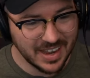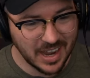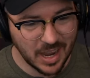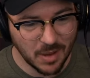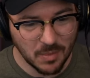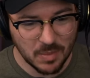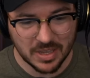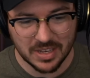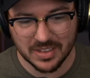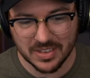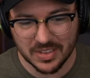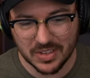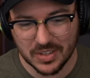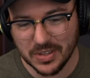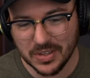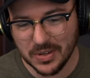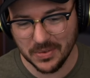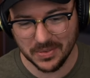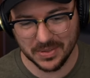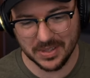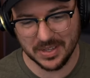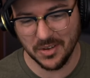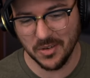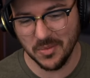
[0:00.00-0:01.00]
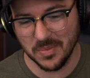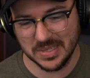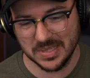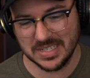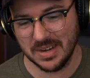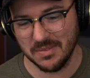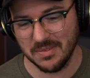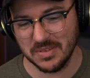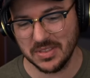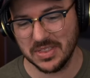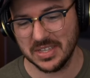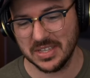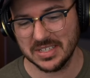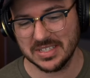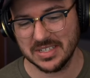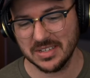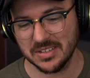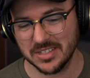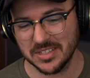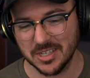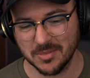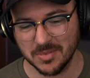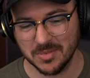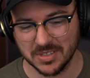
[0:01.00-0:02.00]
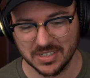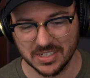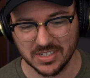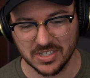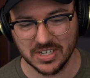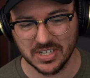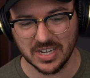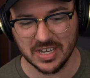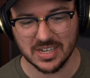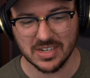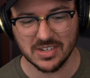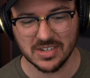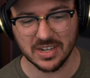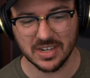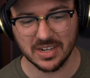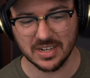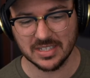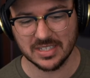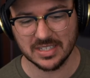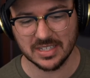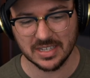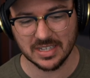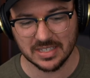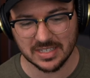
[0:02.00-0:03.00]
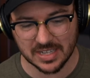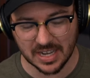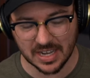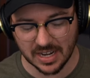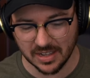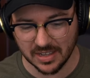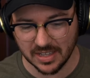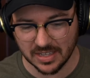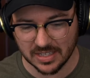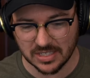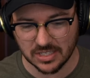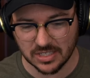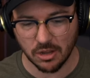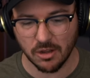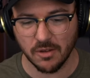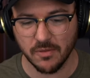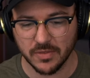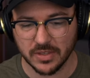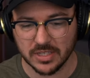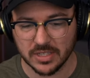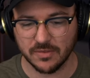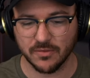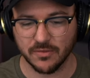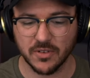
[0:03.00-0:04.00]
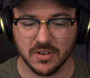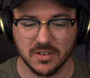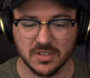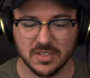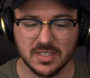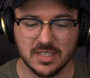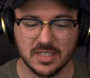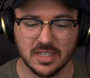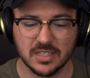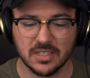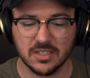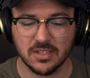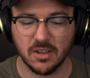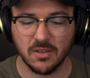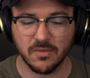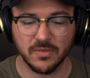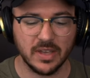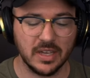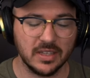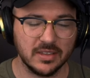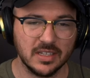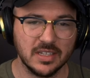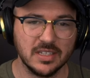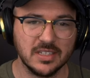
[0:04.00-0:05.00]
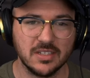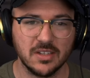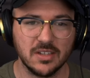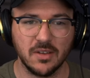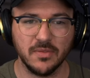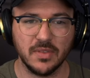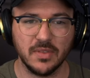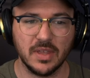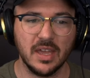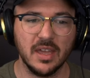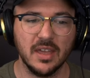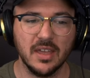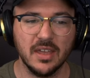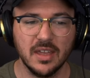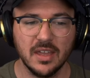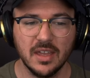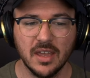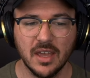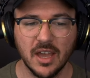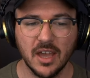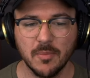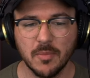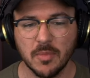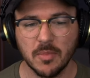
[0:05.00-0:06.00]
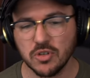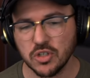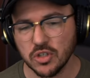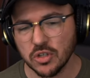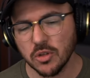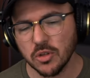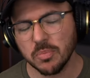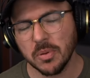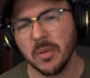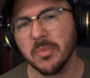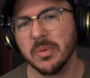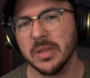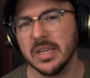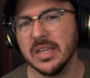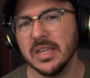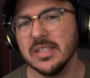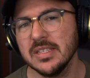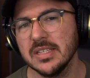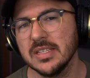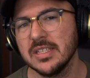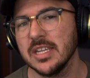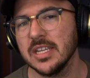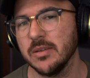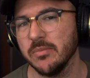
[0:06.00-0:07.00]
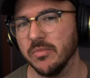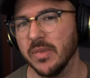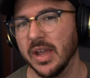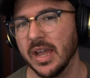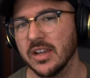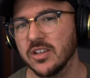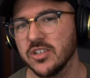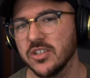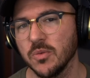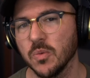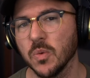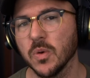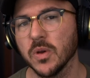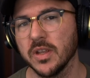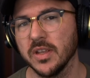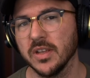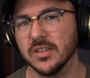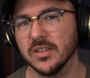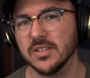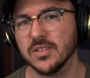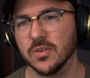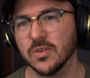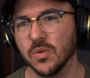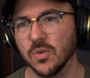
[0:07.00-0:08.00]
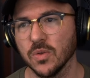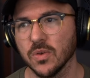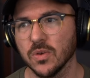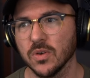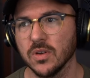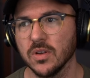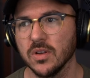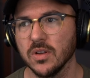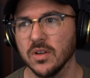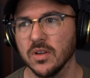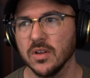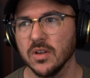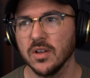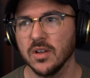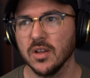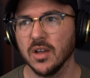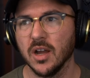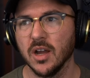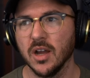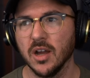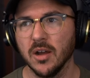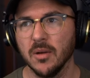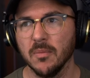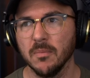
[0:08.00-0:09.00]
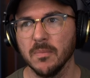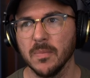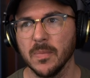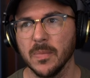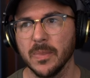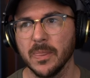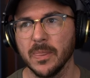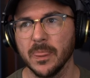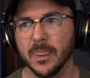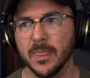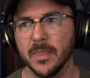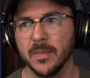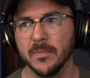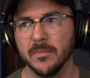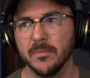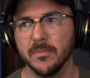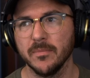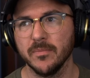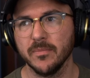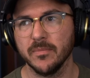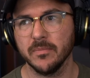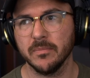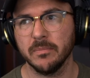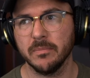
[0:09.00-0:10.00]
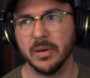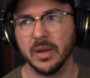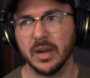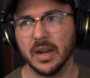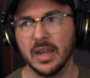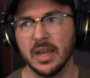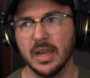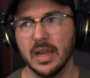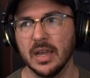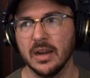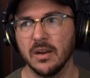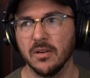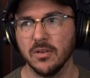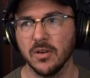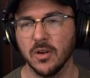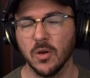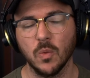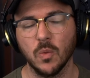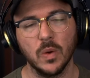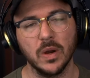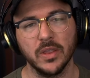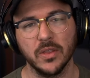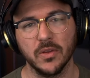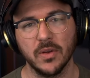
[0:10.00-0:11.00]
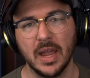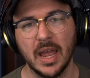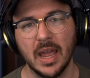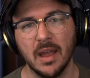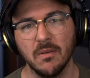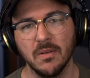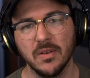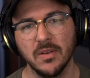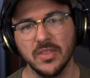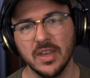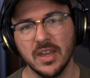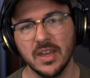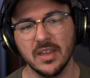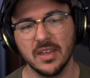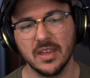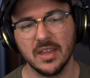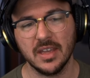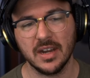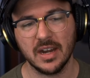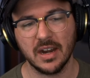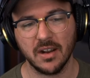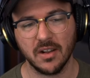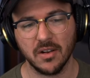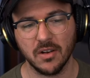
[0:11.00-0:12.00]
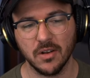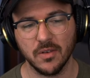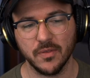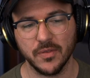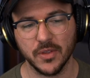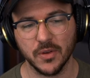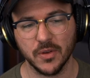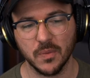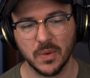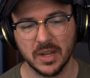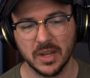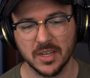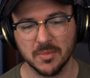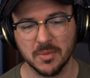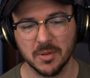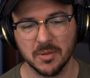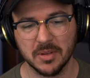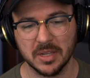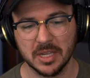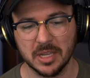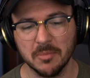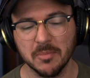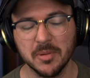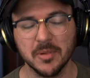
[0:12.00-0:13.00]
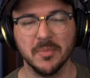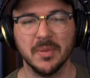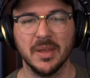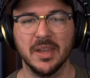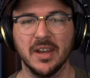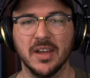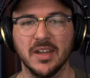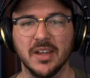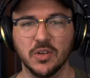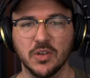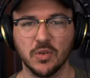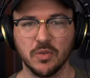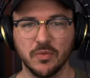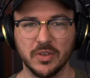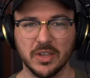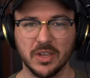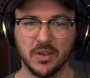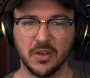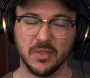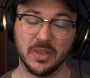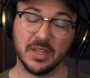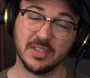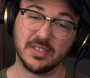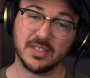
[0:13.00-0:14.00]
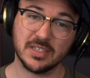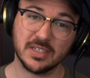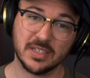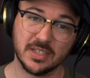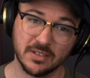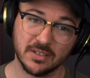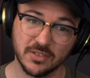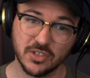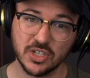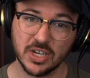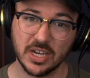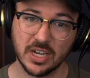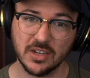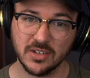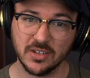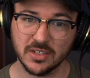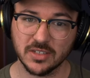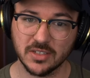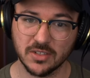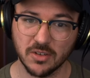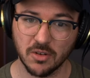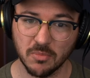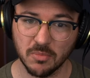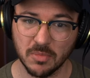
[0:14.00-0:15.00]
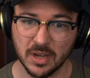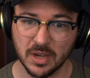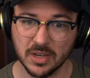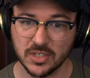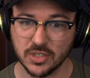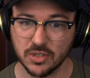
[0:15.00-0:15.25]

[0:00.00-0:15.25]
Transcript: I mean, literally almost everything is still subject to change. And it's kind of like solve this first, then solve that, then solve that. I'm sure there probably is a team actually working on solar, but I don't know where they're at with that. And I don't know if they're ready to be able to implement onto a vehicle that's still changing so much.